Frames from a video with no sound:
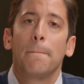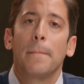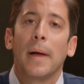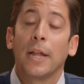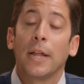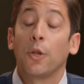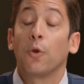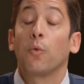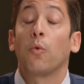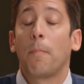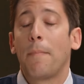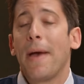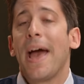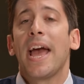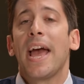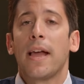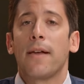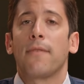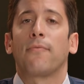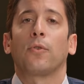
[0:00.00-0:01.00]
And you will
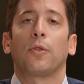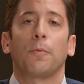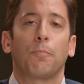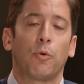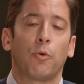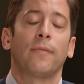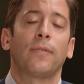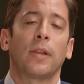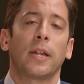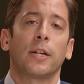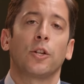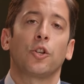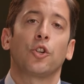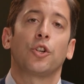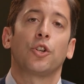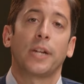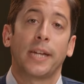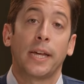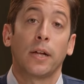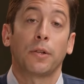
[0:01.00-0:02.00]
pay for the
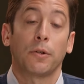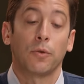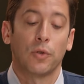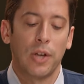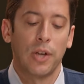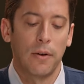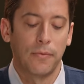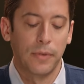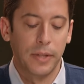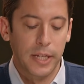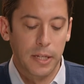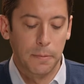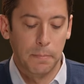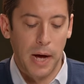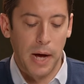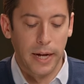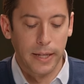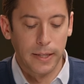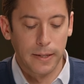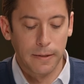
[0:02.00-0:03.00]
privilege to kill yourself in these
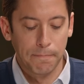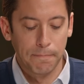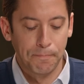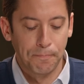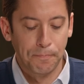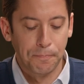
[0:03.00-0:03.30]
pods.